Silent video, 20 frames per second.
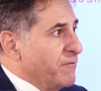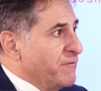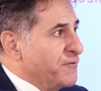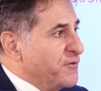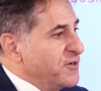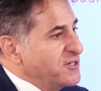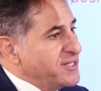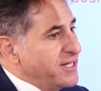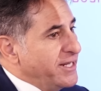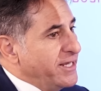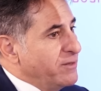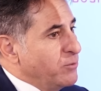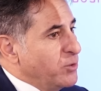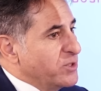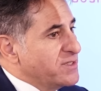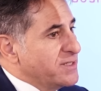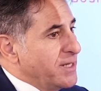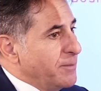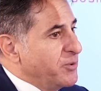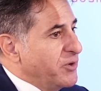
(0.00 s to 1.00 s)
Firstly,
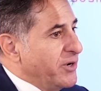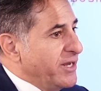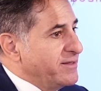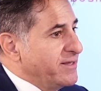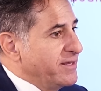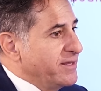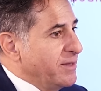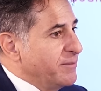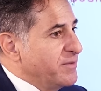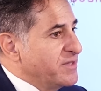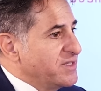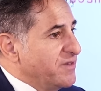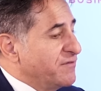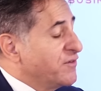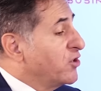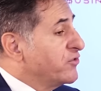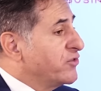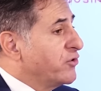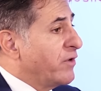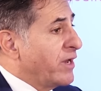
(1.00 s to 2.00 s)
what's separating them is they've
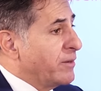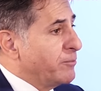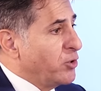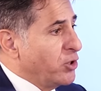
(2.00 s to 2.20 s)
got the right